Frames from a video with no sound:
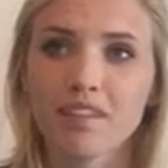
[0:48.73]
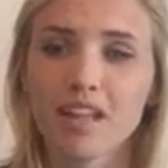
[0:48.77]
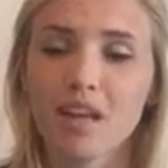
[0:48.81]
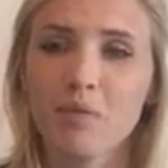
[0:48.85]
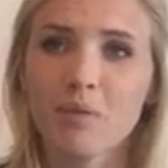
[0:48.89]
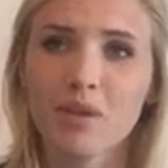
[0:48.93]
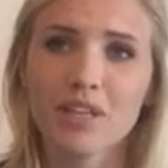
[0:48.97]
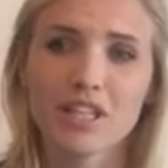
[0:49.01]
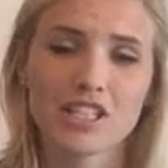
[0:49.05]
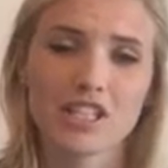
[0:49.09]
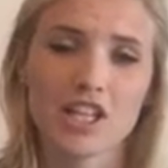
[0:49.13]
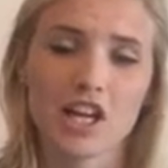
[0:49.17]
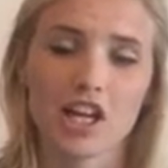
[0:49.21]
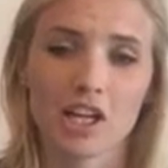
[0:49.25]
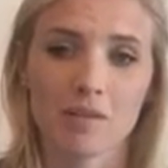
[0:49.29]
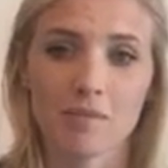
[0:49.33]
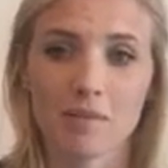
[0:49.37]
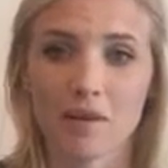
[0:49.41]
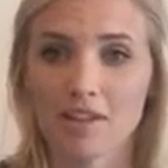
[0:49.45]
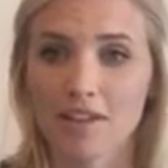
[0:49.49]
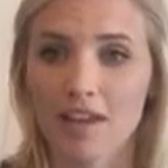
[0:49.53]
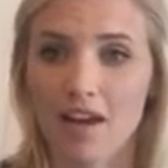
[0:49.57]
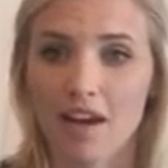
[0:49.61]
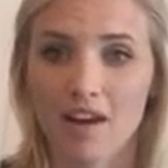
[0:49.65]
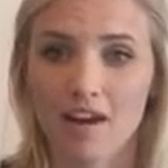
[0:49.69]
and we can talk
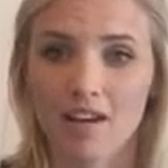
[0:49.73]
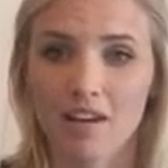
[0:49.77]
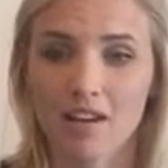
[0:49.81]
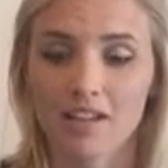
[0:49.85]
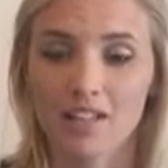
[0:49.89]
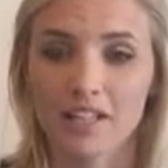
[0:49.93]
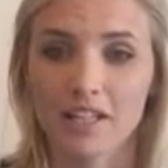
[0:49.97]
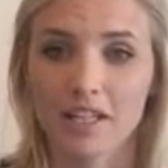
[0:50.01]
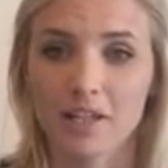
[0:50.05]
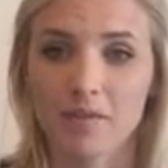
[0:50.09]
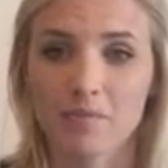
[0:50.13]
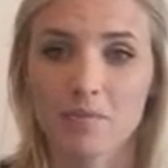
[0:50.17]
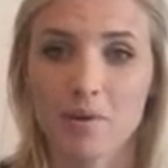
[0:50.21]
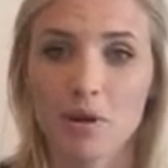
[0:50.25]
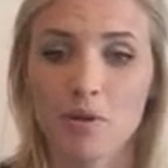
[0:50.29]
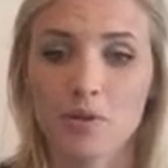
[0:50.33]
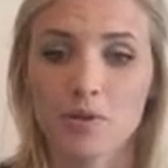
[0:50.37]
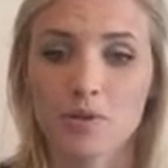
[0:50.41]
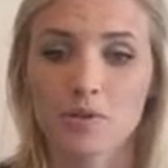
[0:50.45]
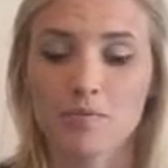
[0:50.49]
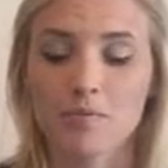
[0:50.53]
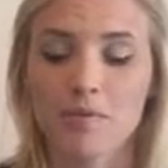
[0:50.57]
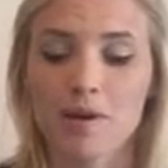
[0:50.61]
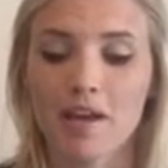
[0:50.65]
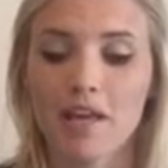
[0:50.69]
about that on a later
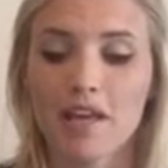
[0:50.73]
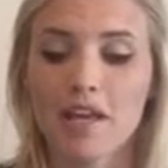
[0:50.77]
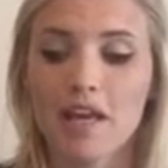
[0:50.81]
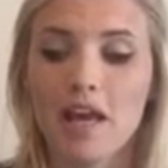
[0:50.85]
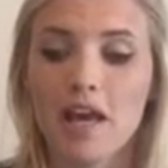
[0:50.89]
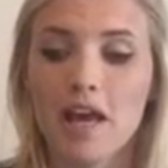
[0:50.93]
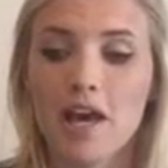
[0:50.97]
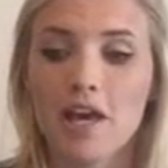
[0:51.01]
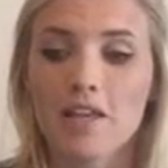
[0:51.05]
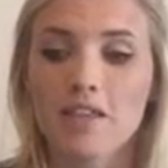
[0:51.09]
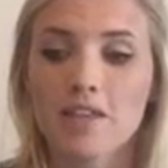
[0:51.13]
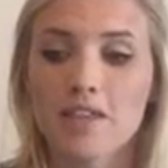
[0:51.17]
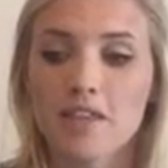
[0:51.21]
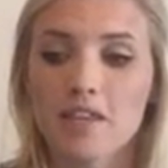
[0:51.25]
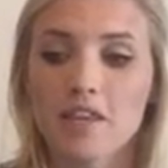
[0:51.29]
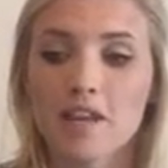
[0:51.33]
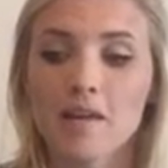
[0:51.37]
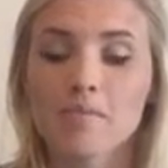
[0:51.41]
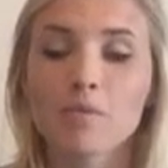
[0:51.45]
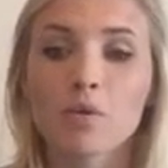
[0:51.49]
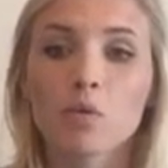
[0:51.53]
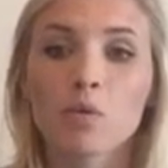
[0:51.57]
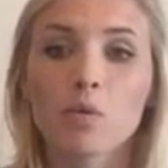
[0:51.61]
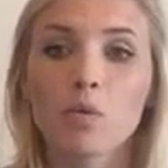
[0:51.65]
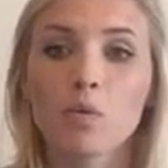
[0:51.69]
post, but the
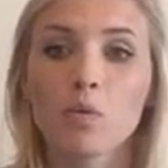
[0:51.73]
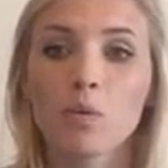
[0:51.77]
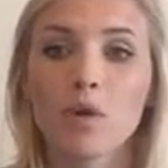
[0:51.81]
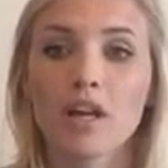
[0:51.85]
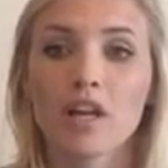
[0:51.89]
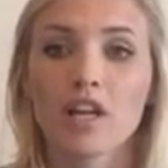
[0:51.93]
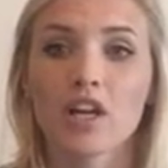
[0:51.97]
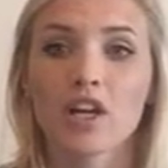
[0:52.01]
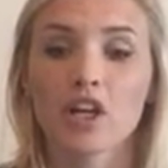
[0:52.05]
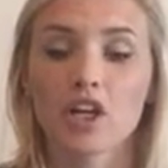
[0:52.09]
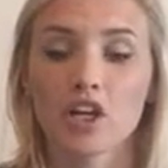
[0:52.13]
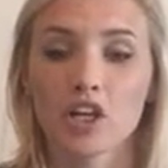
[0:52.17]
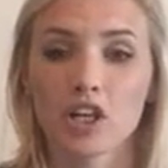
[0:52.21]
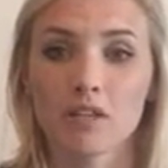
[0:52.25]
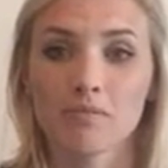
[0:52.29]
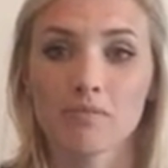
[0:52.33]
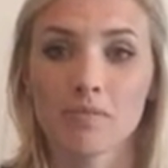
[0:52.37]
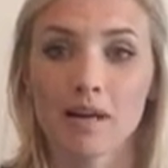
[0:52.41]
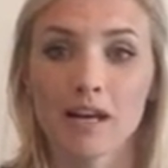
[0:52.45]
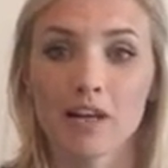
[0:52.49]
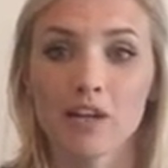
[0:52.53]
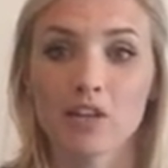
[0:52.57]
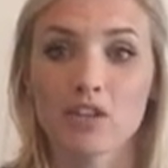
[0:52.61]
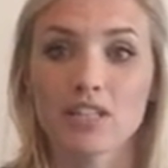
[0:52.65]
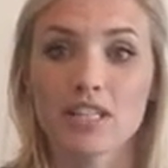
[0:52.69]
number one way to earn
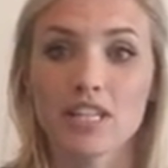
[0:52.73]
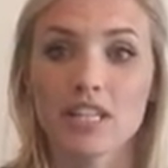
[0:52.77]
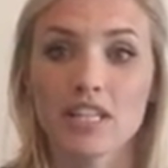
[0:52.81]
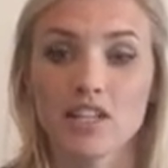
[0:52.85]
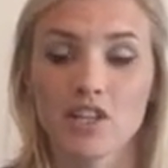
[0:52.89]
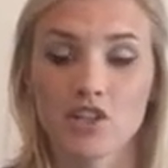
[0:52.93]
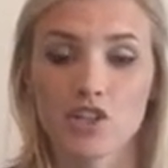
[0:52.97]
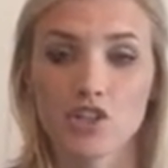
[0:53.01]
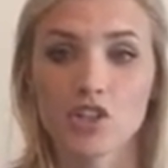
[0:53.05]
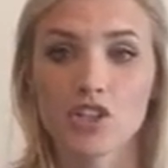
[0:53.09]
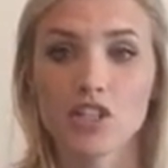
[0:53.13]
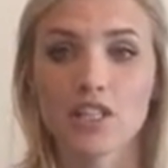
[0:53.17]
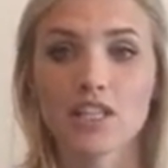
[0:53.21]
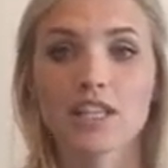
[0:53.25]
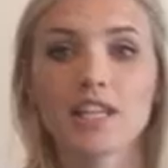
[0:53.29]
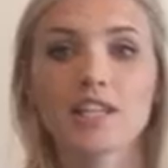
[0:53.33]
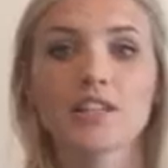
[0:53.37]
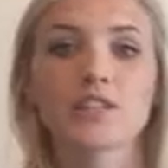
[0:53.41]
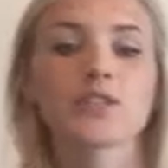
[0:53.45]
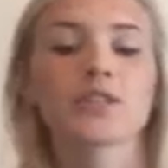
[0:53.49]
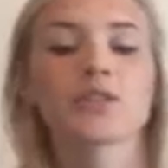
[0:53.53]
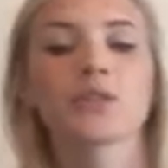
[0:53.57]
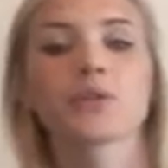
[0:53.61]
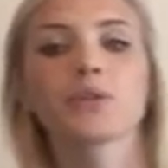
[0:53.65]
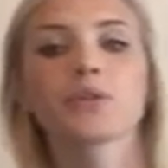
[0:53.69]
miles initially is
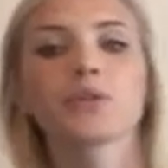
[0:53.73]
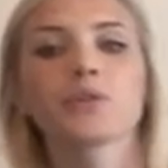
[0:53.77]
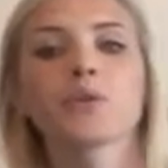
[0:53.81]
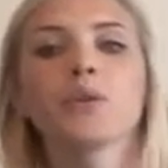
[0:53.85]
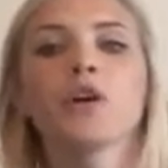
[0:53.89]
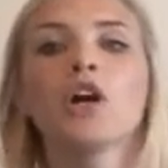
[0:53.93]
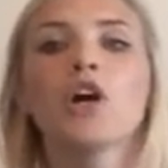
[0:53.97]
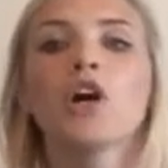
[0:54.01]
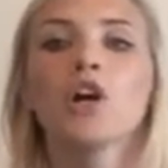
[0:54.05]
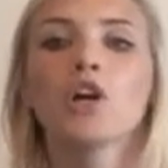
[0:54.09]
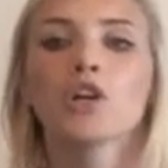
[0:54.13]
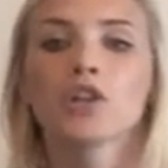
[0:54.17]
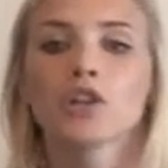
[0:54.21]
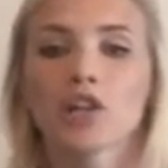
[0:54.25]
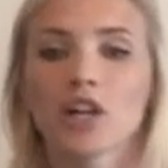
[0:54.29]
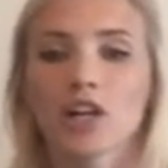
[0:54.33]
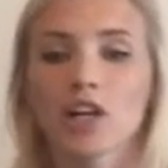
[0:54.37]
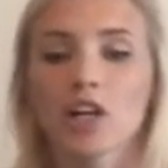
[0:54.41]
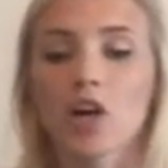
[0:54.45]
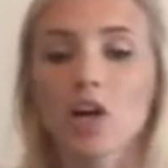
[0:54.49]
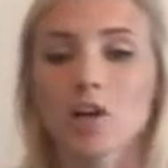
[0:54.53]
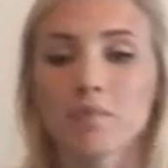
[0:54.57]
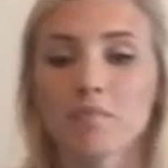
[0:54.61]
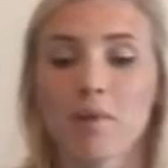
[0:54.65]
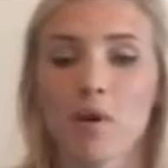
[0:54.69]
through credit
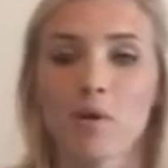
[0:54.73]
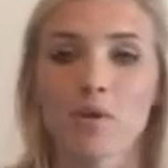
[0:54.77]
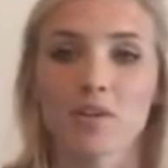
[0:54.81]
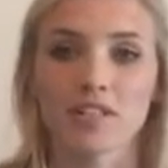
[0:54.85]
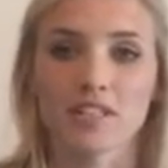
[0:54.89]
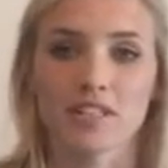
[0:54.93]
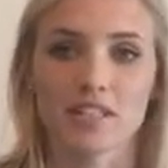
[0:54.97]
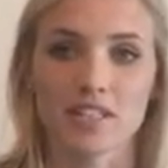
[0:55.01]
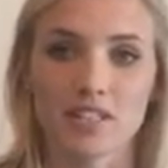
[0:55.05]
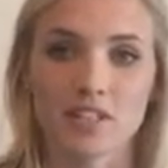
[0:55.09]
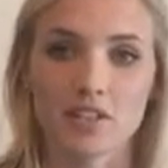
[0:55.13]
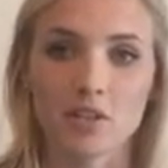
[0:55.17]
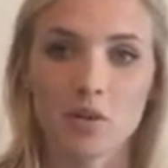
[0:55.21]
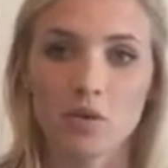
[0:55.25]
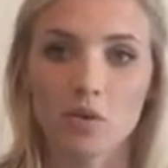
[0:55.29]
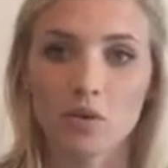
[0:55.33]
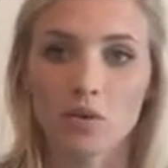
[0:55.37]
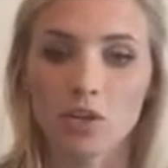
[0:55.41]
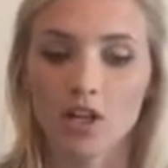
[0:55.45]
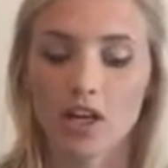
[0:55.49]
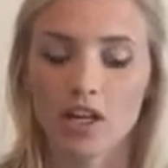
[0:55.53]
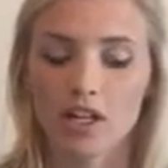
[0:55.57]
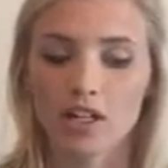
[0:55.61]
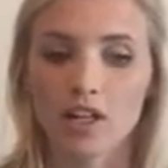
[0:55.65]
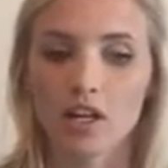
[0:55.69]
card bonuses. So
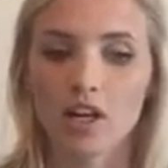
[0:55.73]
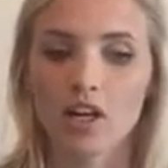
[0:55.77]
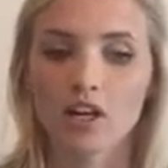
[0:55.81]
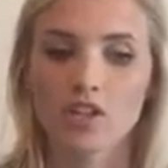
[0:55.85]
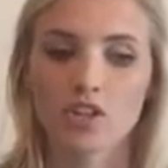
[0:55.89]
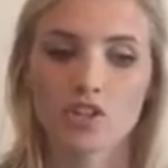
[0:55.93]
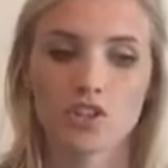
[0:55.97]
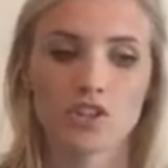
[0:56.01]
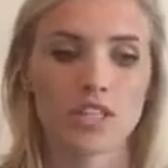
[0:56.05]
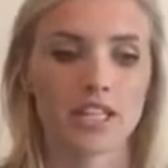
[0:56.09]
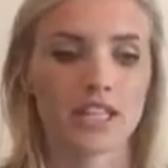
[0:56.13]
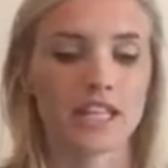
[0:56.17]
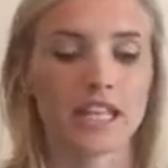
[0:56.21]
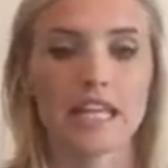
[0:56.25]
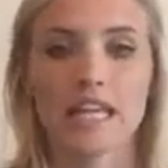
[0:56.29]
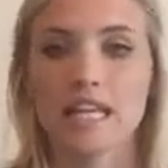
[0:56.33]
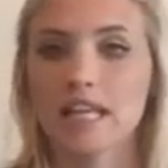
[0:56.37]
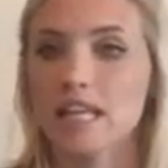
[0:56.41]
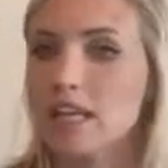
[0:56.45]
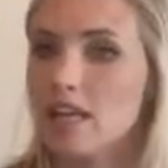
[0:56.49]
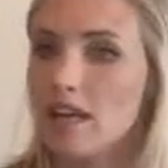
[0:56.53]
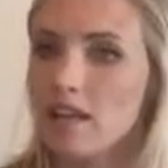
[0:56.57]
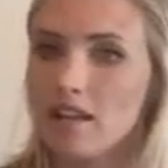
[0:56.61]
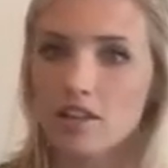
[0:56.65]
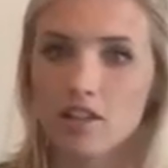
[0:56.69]
credit cards, just like
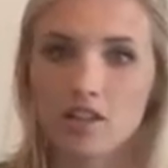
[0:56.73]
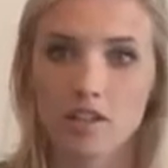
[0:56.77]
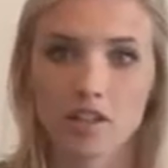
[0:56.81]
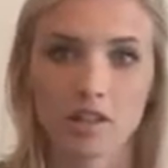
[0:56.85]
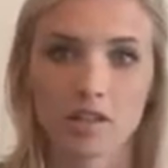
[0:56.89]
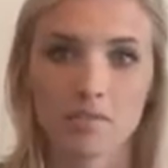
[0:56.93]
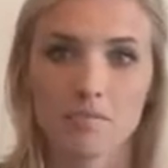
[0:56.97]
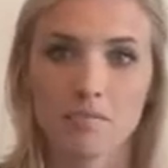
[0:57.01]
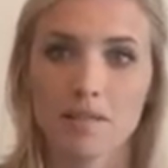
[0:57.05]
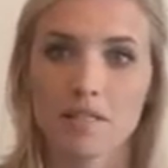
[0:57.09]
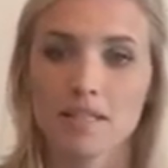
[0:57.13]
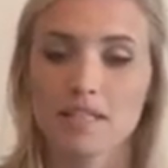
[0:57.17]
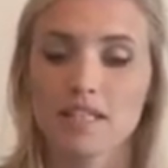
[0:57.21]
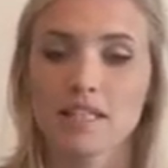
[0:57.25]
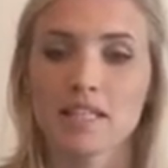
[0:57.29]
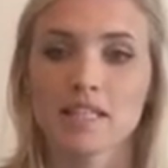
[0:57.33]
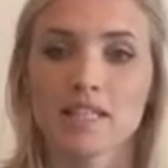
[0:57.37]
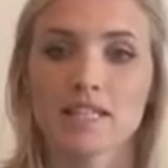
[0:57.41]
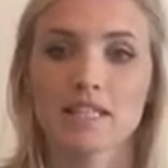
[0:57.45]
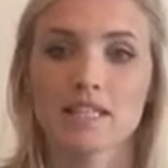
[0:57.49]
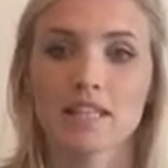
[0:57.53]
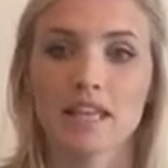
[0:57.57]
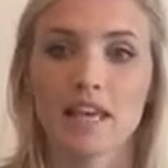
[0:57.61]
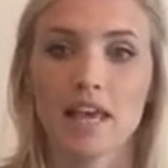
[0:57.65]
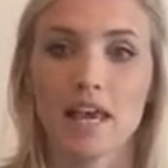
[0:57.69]
any other business,
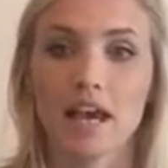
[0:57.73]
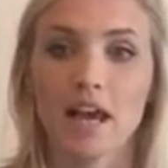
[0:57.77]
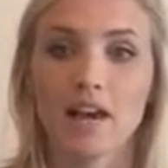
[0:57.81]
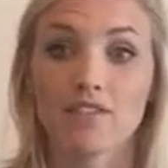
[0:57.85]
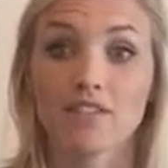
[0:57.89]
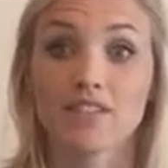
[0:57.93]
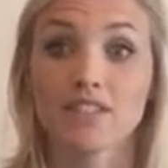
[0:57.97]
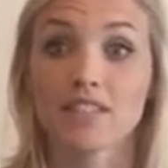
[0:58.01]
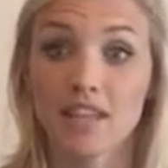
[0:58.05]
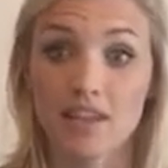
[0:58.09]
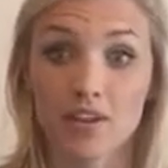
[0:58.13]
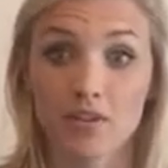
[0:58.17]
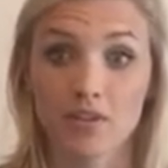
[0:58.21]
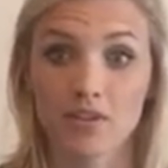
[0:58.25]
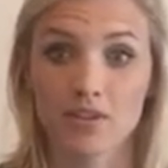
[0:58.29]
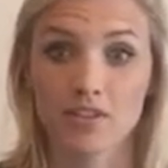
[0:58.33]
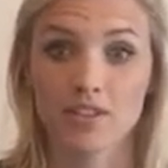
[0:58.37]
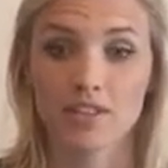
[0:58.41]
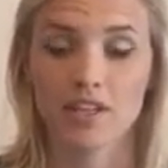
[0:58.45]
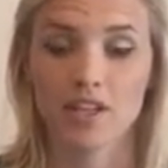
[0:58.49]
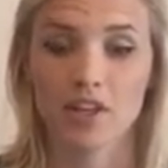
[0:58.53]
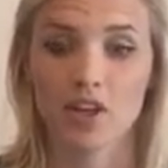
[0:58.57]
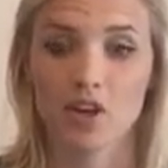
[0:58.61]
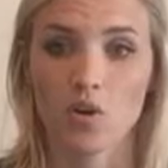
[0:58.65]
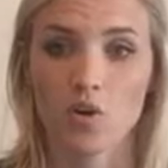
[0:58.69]
they have sales
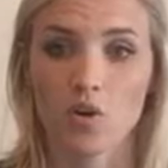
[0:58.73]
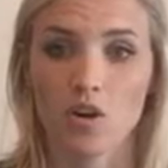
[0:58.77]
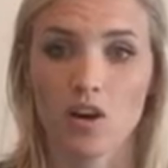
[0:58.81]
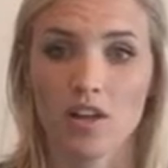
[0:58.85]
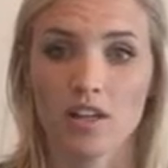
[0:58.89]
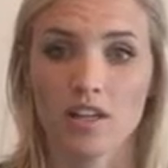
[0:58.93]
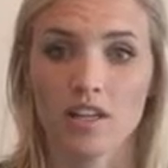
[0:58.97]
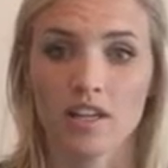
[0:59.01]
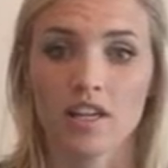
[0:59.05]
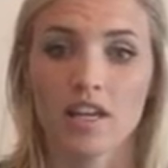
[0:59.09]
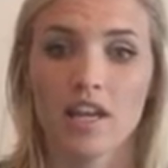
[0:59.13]
that go on.